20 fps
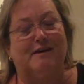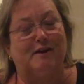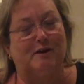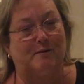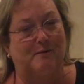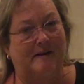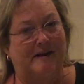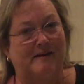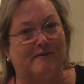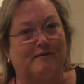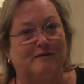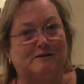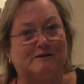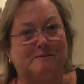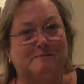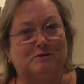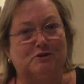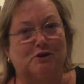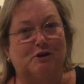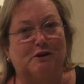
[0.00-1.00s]
You ready for
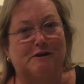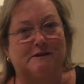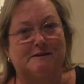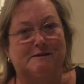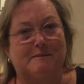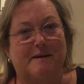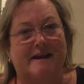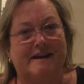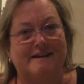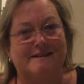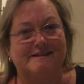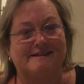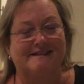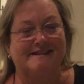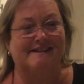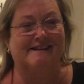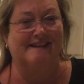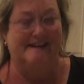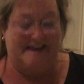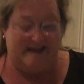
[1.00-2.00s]
some sugar and spice?
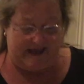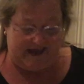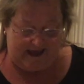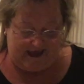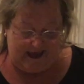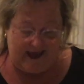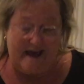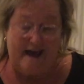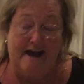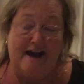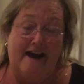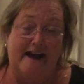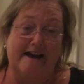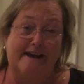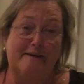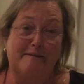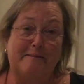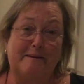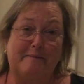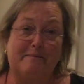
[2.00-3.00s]
I
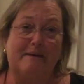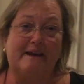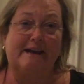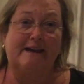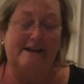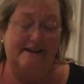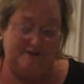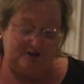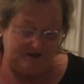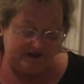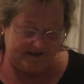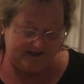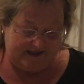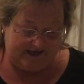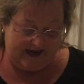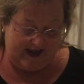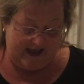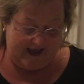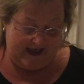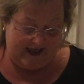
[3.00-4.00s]
am in my kitchen
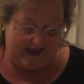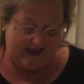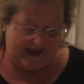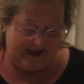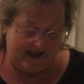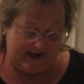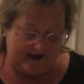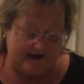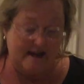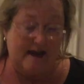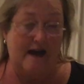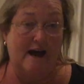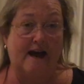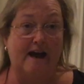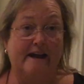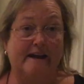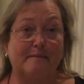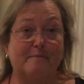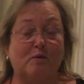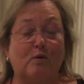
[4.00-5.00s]
today and
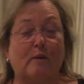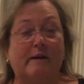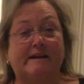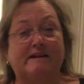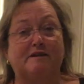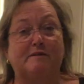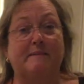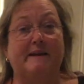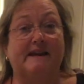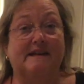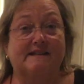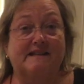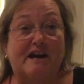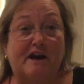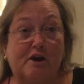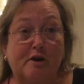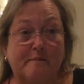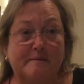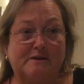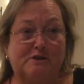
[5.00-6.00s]
I am going to make
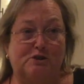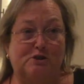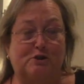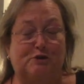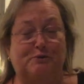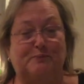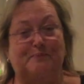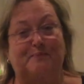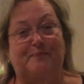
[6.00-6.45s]
tiramisu.